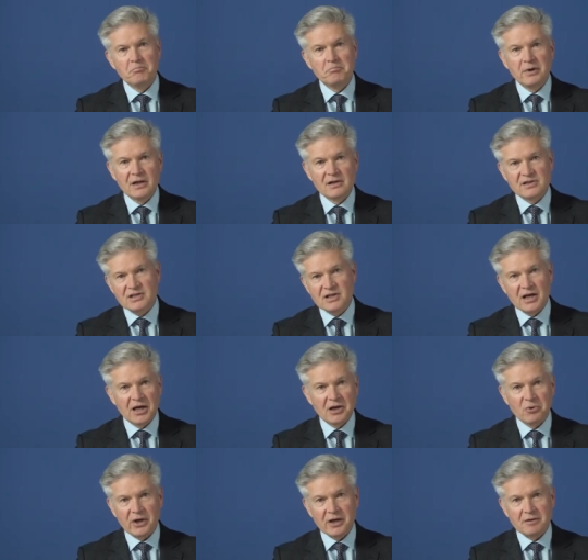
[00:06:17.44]
Build
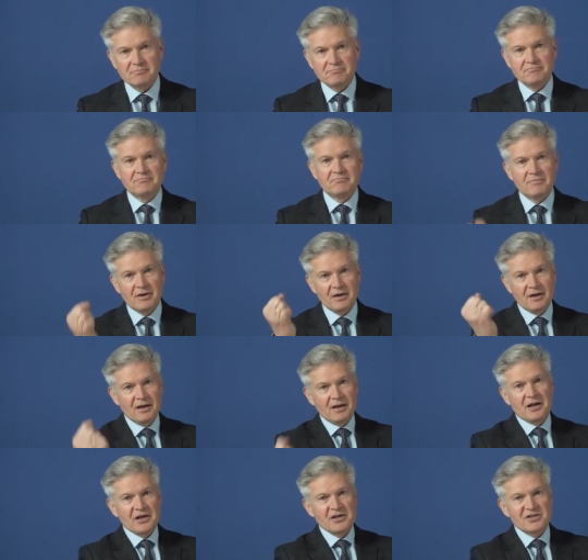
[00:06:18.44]
Skyway,
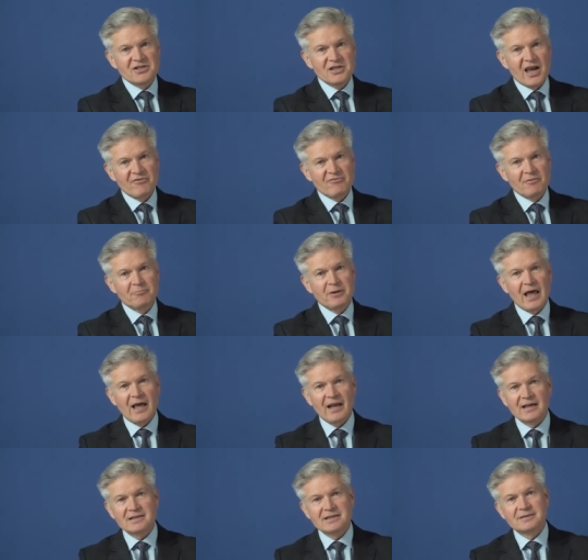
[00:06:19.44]
save the
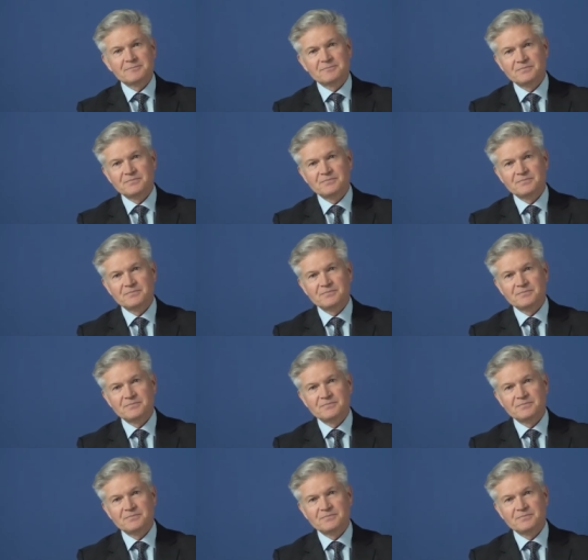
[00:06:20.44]
planet.